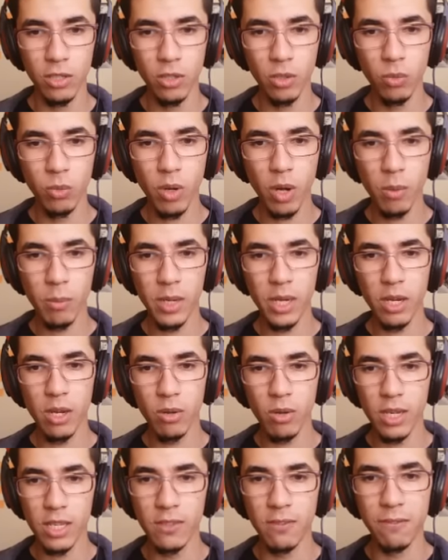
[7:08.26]
your
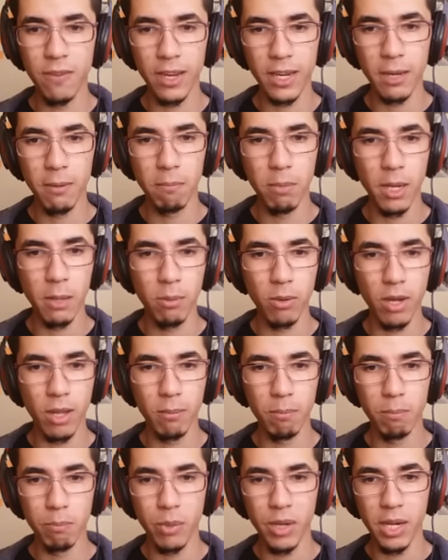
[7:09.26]
Romeo is fucking people
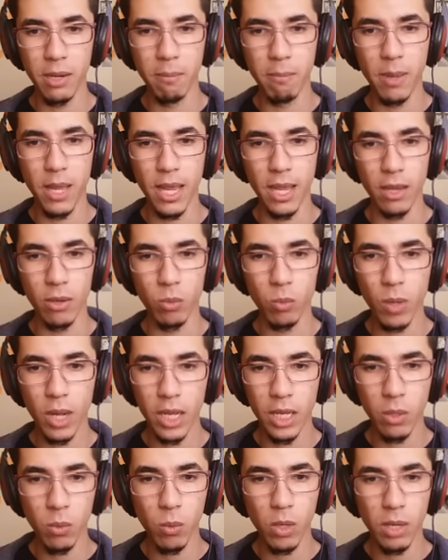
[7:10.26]
up pretty bad.
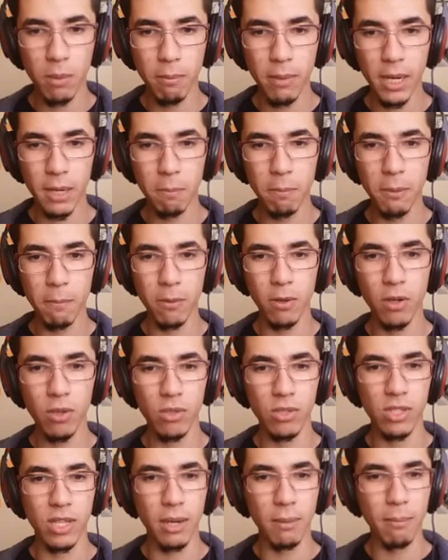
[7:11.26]
Why you wanna make people
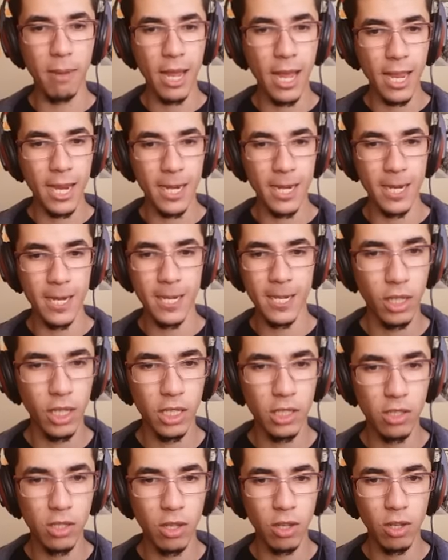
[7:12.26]
lose their mind?
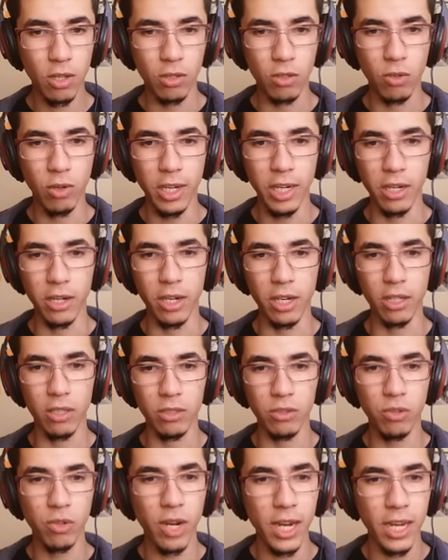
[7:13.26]
It's called
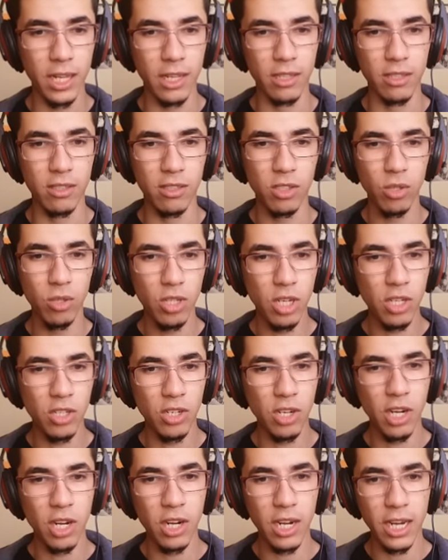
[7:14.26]
clinical trials. You
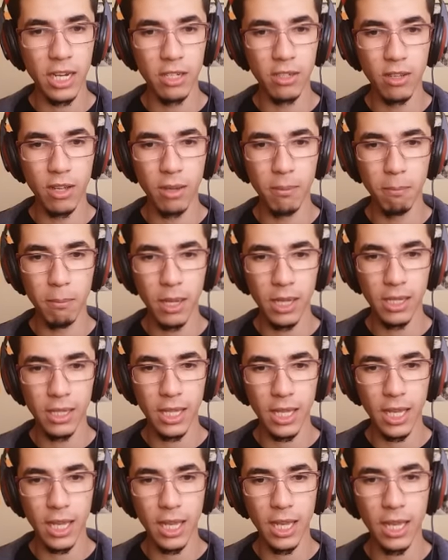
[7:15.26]
degenerate gun
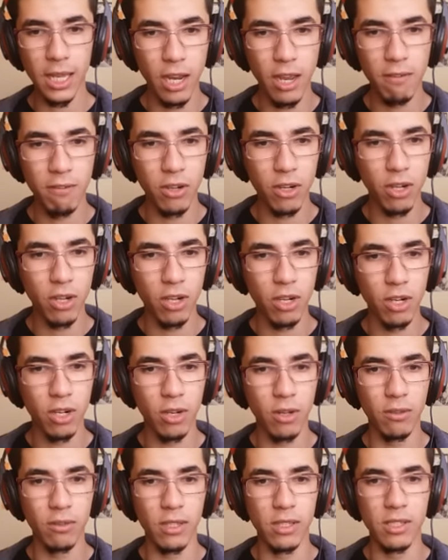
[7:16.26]
monkey. Ever
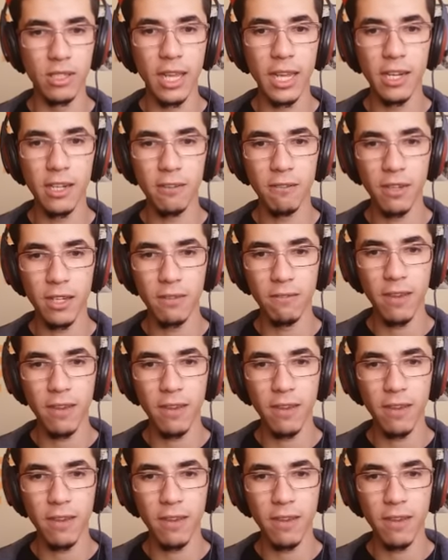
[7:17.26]
heard of the scientific